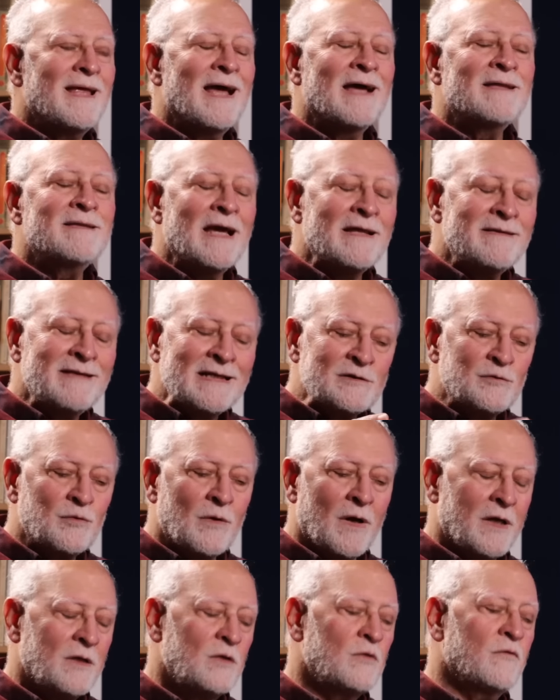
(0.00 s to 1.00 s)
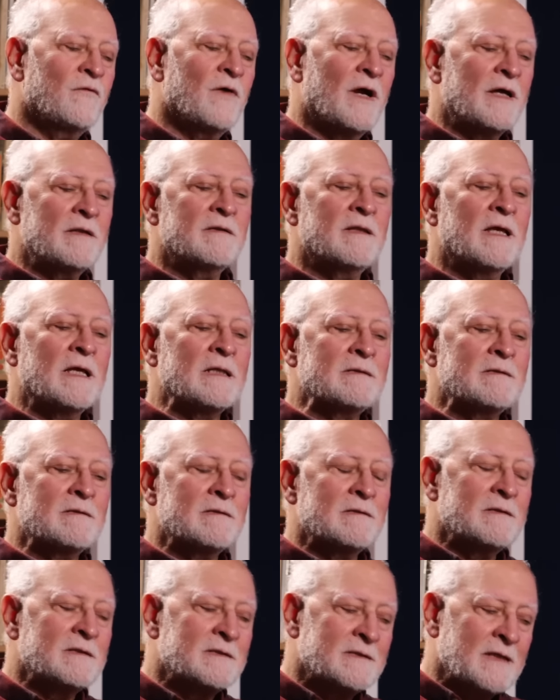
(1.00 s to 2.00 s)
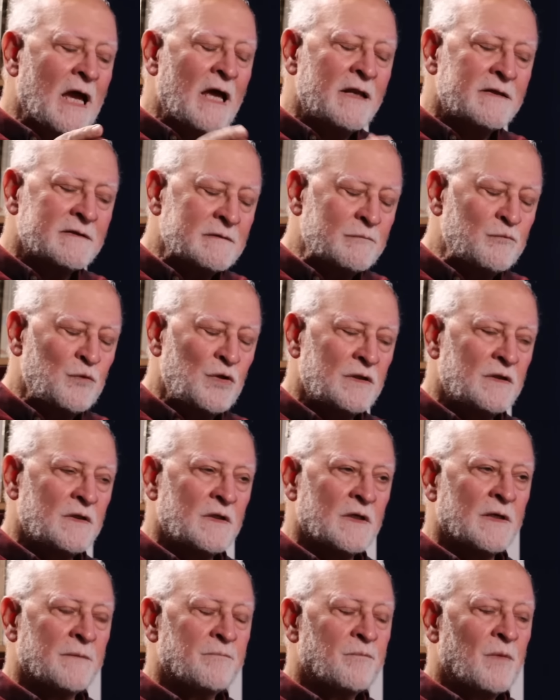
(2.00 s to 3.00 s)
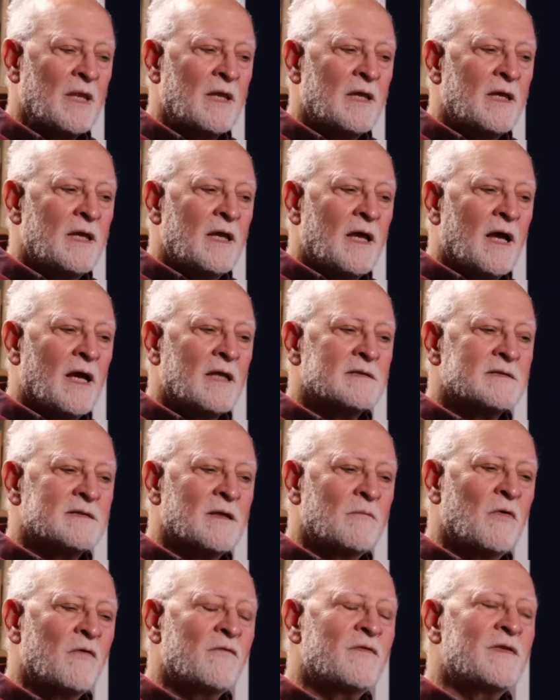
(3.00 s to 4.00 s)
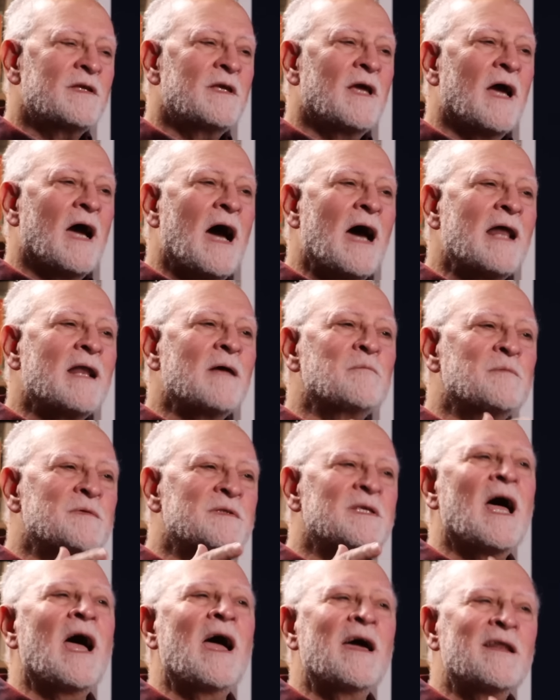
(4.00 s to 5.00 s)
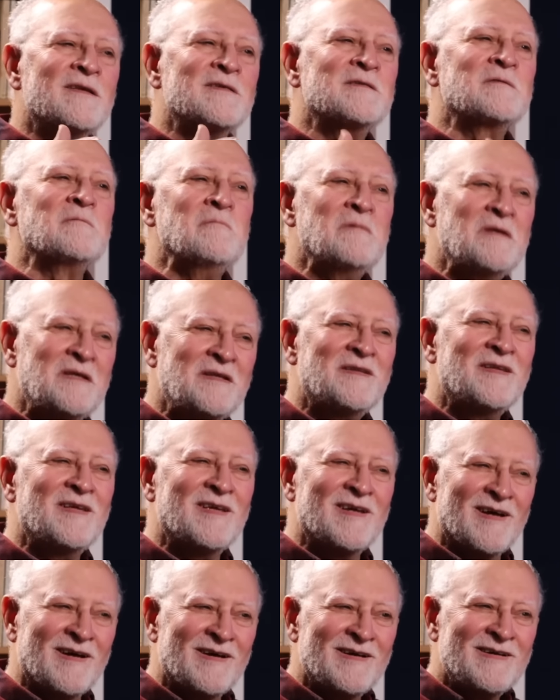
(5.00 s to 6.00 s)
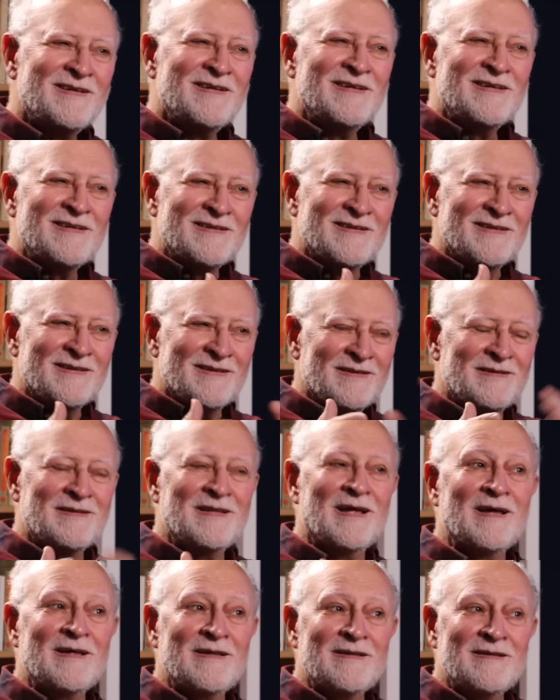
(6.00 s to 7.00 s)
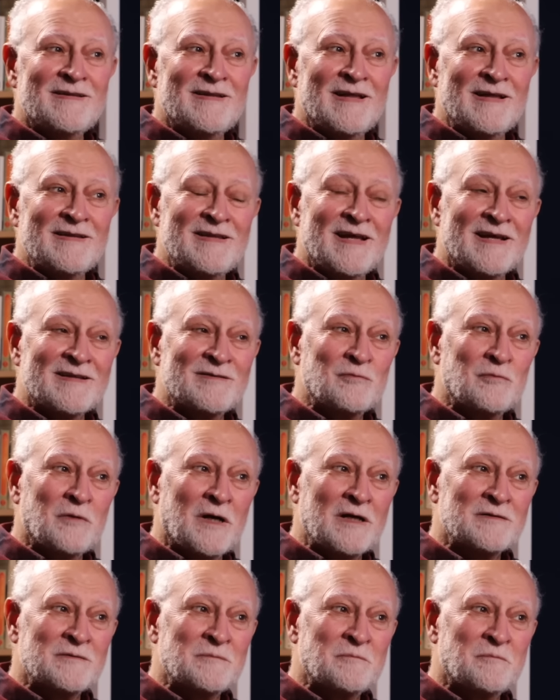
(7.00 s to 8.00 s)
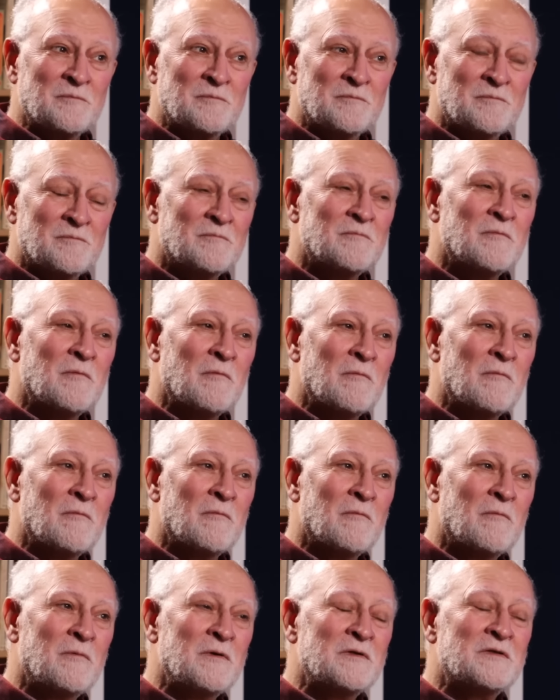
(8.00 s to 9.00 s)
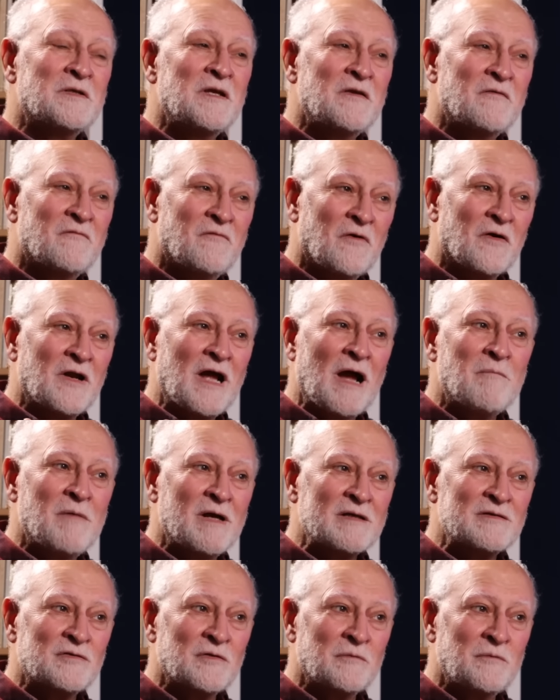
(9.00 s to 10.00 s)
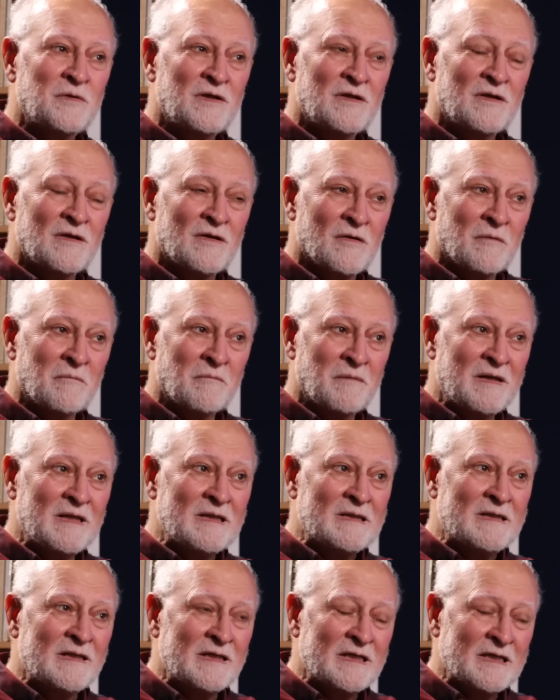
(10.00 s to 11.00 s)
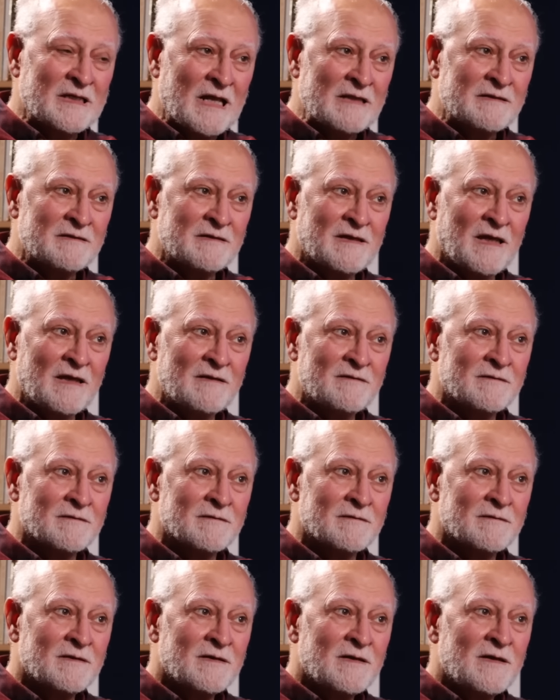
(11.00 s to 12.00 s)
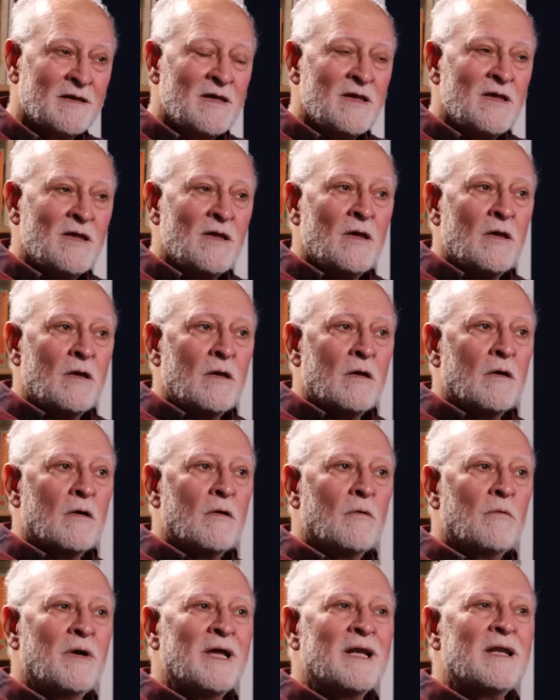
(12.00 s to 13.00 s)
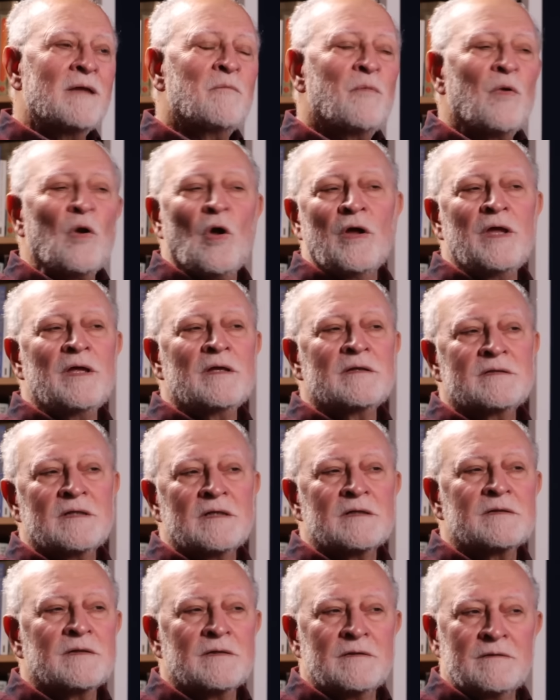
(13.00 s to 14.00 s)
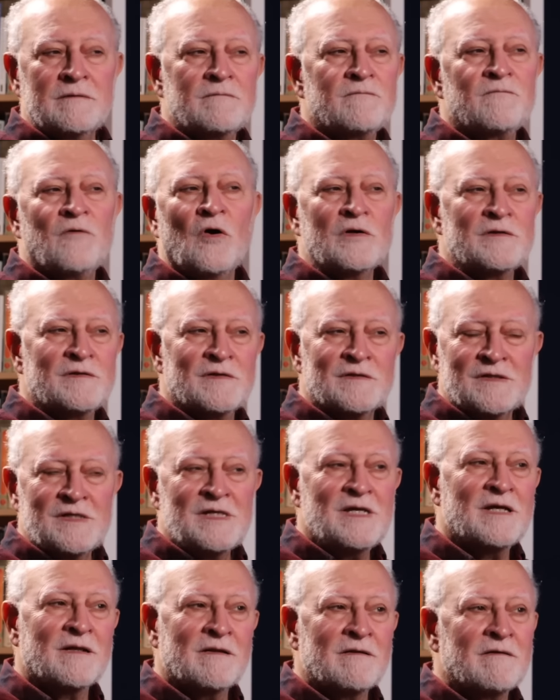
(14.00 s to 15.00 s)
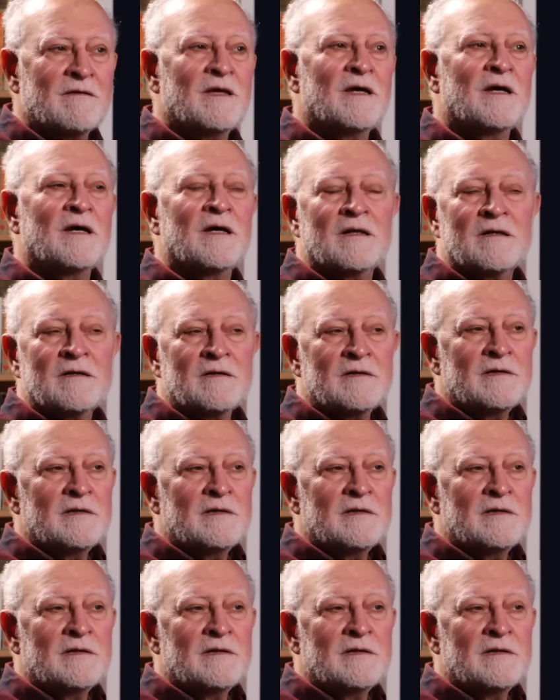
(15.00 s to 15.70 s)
And that's why you find that the Zionist media and some of the Arab Zionist media that was wishing for Hamas to be completely eradicated were employing certain voices here and there